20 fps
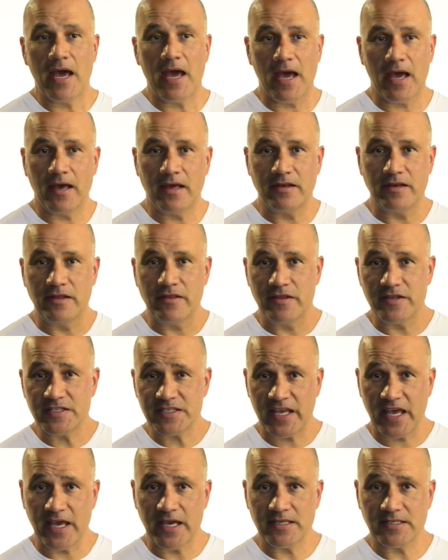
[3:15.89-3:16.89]
and in this
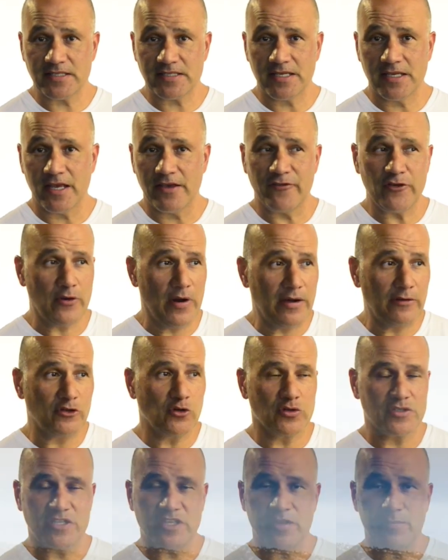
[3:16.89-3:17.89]
case, if you're outdoors